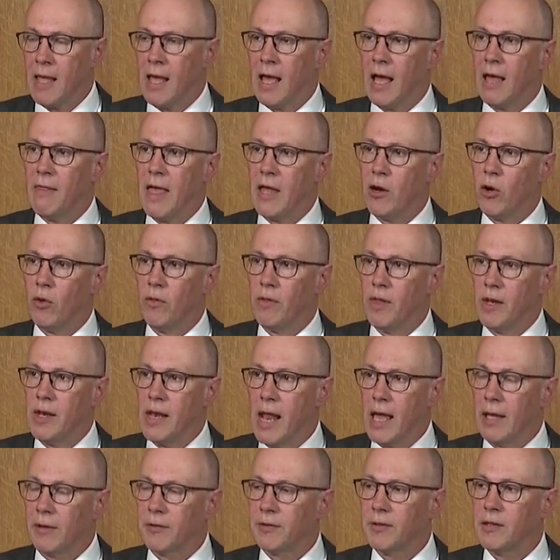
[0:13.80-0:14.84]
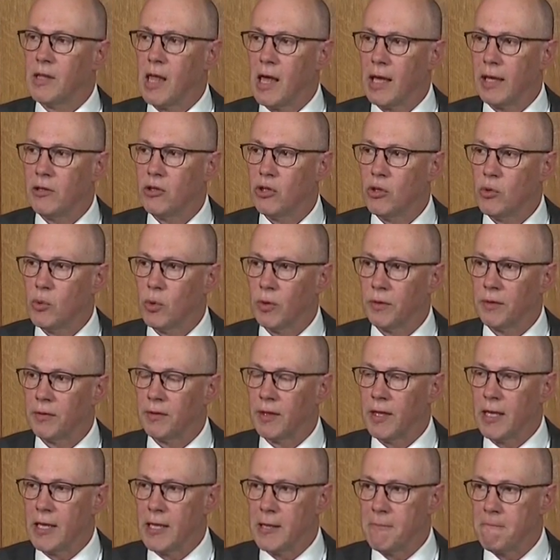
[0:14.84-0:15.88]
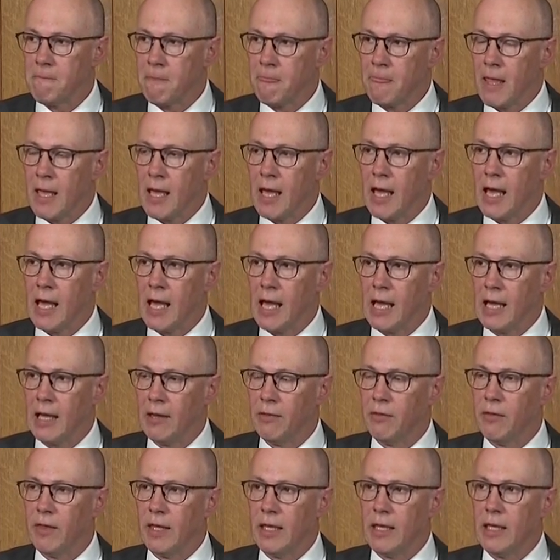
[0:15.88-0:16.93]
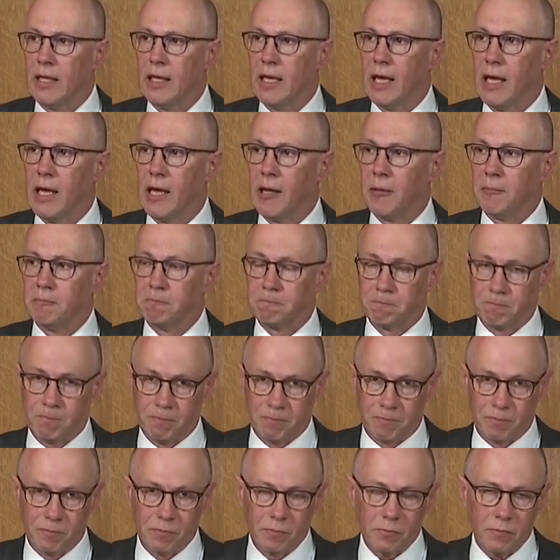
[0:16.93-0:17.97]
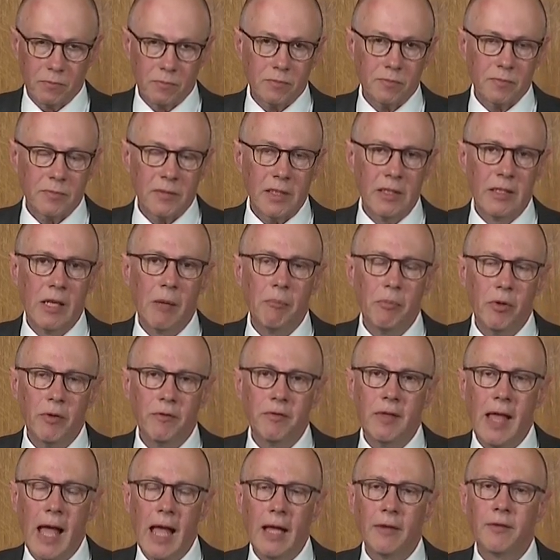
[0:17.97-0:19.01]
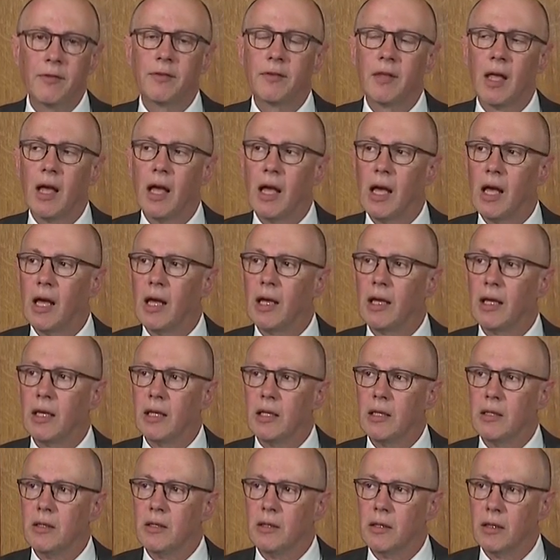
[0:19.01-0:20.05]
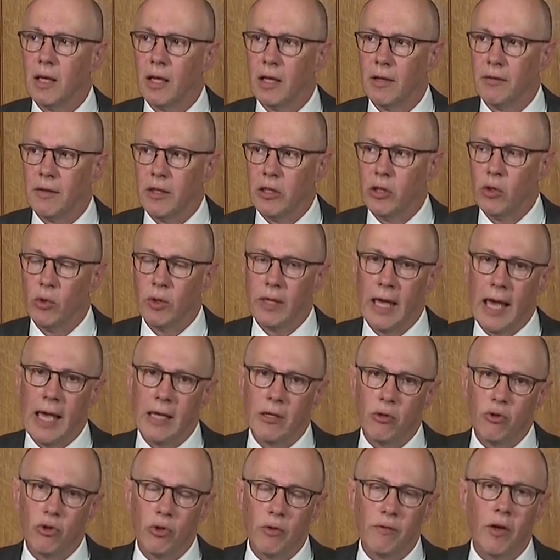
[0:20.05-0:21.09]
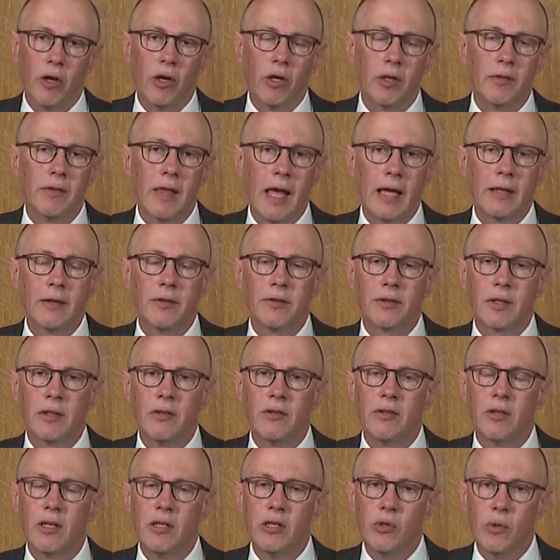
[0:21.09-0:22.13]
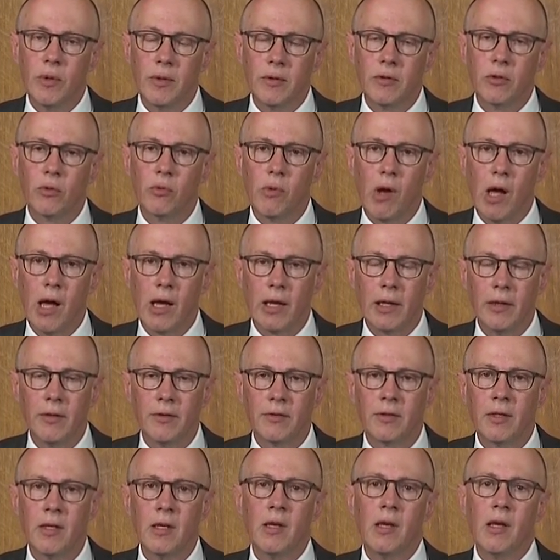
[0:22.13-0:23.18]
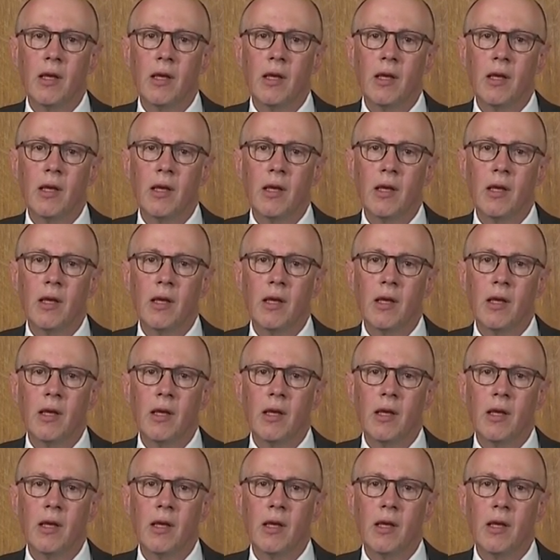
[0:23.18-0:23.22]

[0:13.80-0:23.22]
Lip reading: And then on the next slide, you will see the number of deaths in the UK. And as you've heard, that is continuing to rise.